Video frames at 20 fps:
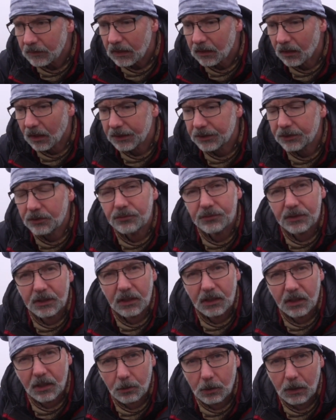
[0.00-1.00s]
like
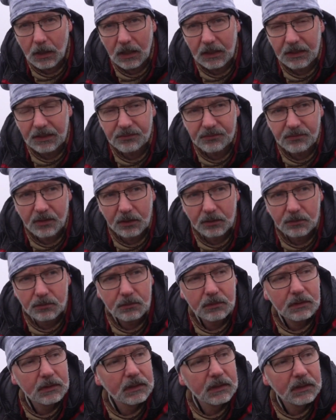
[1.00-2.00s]
using a lower
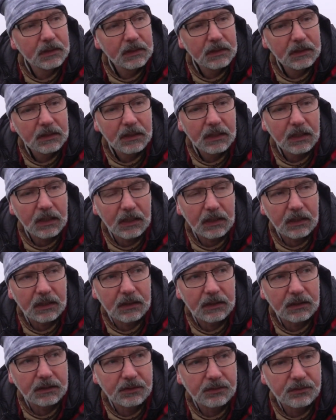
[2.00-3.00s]
ISO
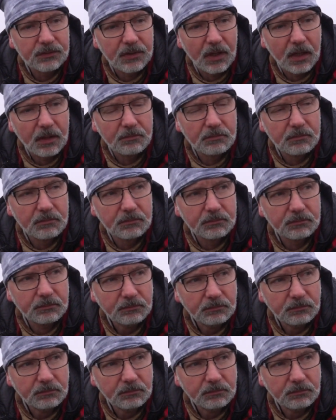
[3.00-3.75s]
and some